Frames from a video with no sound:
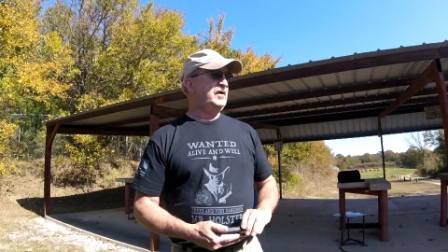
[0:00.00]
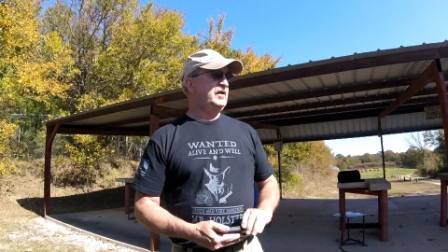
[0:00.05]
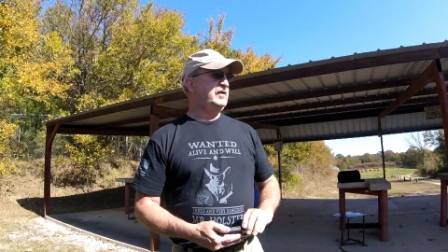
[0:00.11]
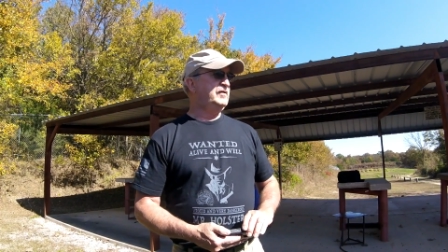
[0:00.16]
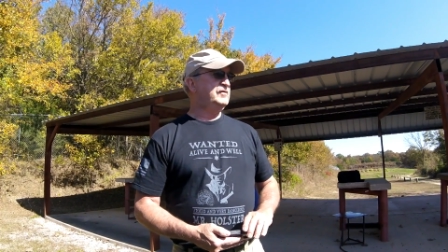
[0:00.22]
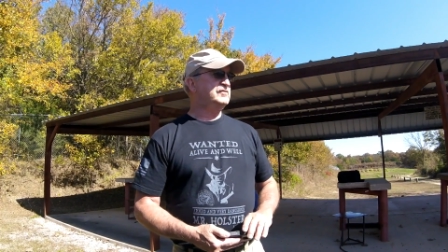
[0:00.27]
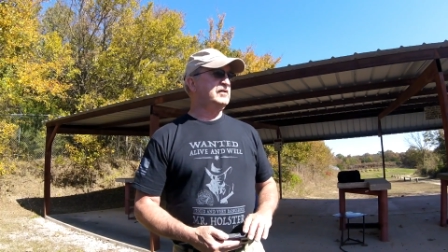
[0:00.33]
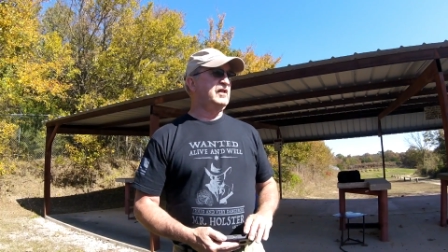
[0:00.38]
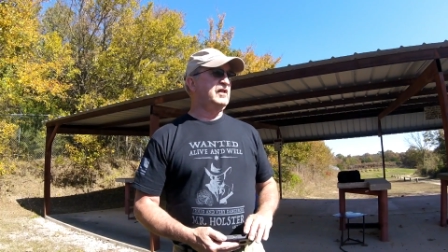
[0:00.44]

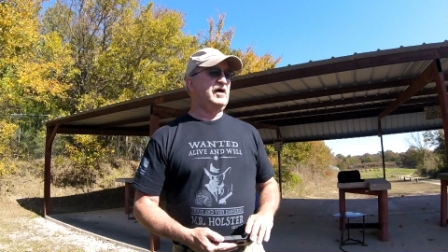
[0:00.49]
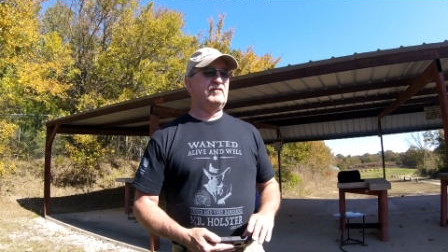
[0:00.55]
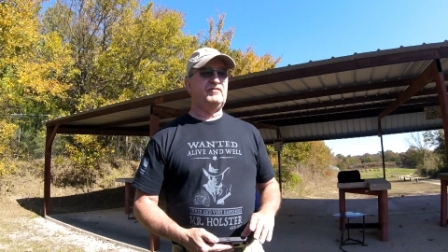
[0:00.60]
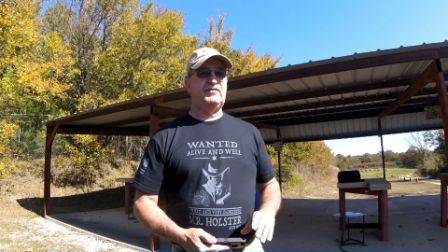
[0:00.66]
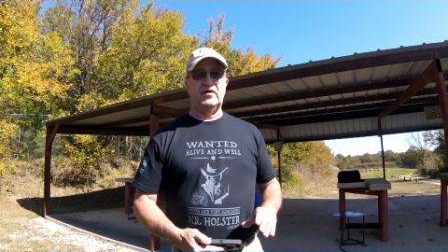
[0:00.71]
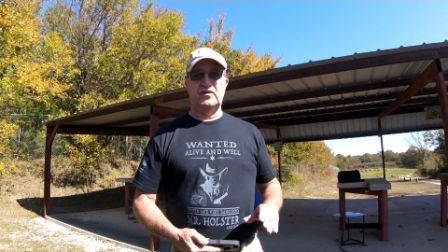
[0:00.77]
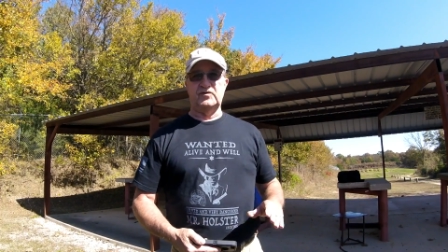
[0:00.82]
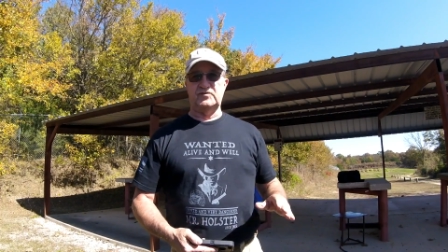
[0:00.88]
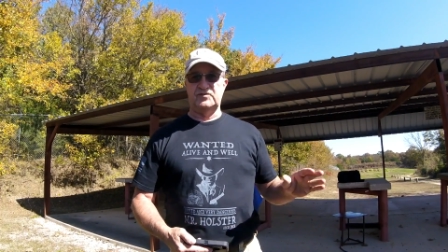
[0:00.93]
and there's a lot of
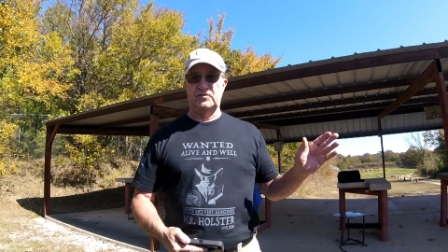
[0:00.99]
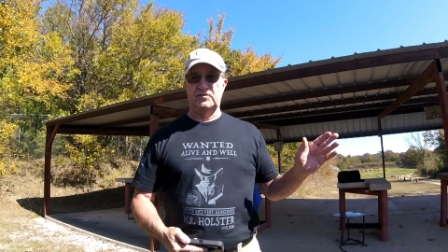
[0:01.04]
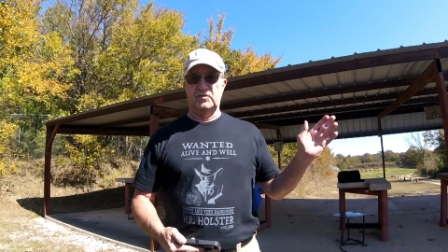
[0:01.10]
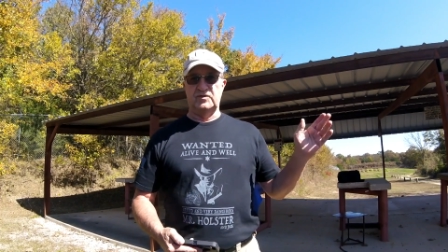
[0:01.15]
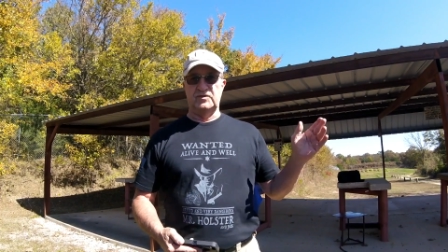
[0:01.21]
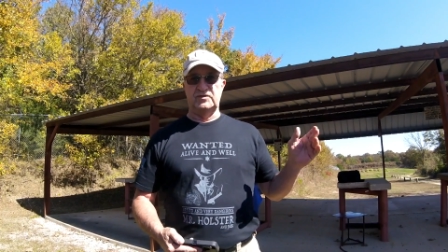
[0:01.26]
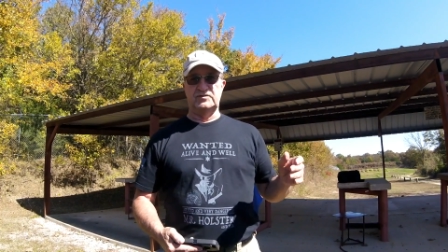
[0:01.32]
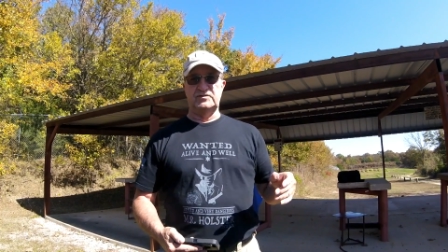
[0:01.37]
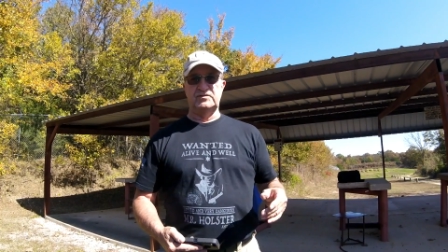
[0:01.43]
folks in the
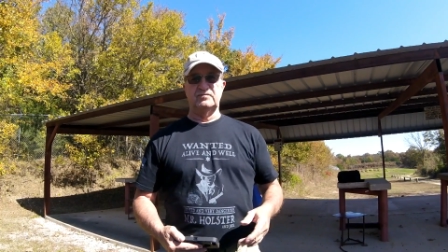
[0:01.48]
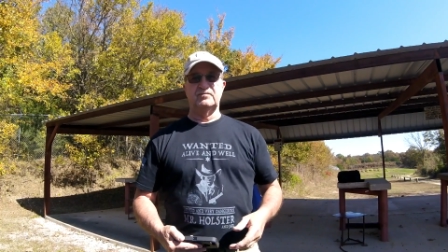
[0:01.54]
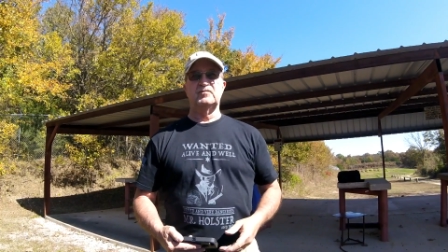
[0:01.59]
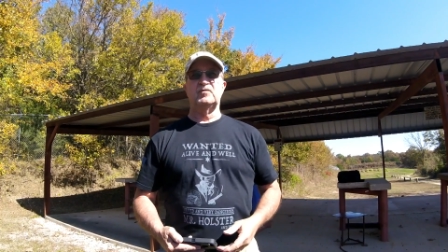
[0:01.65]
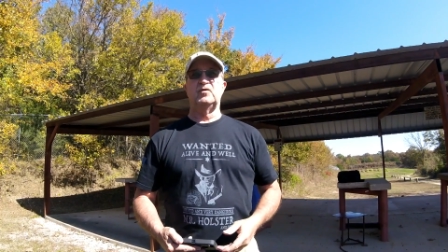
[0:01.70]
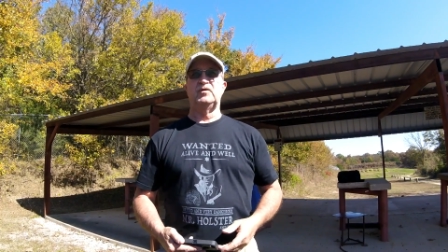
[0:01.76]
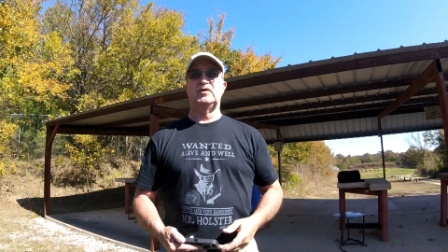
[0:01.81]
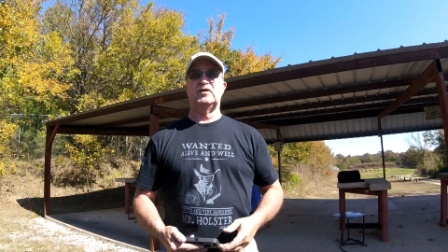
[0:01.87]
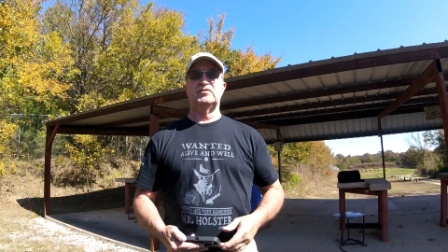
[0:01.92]
woods
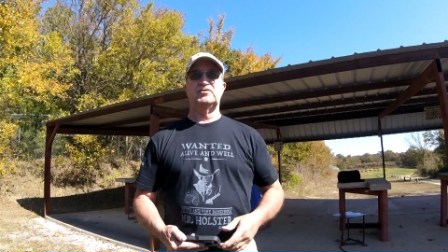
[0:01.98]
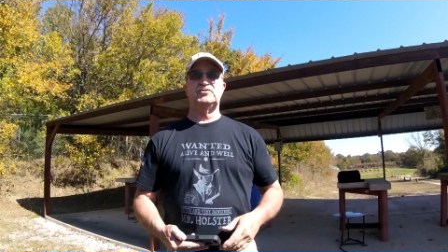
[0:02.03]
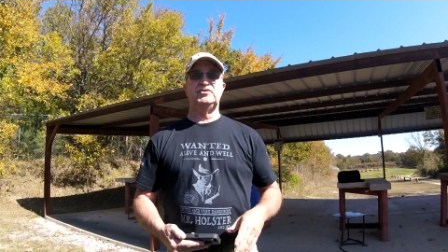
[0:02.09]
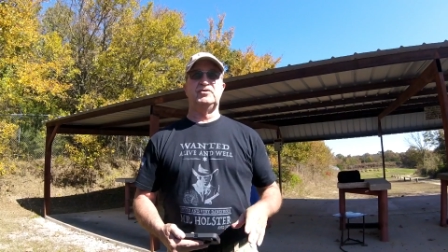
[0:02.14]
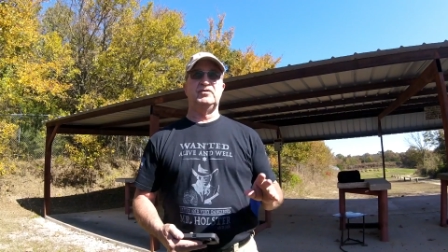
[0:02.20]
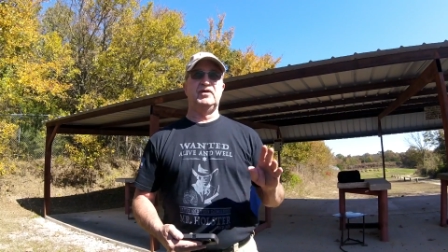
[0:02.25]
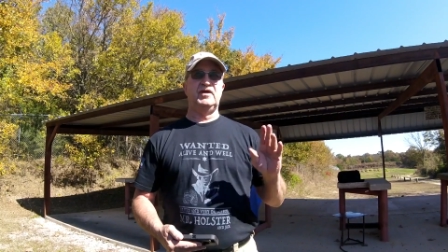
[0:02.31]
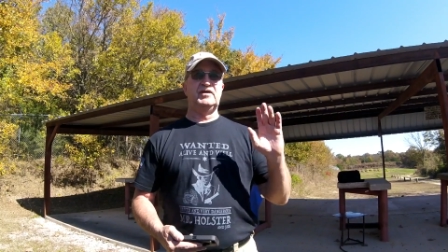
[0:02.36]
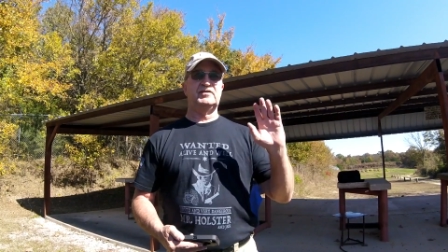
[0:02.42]
we go
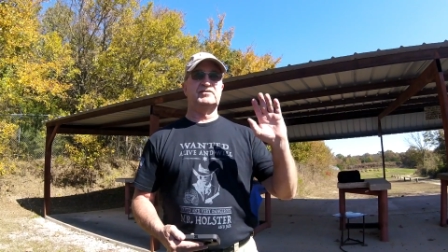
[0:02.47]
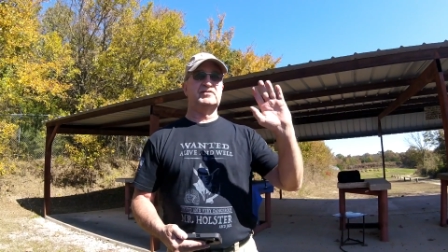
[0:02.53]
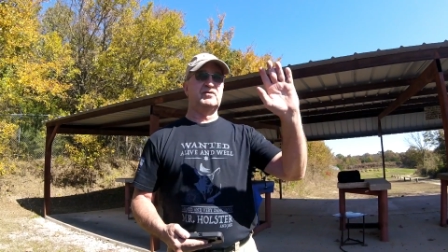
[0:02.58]
shoot at.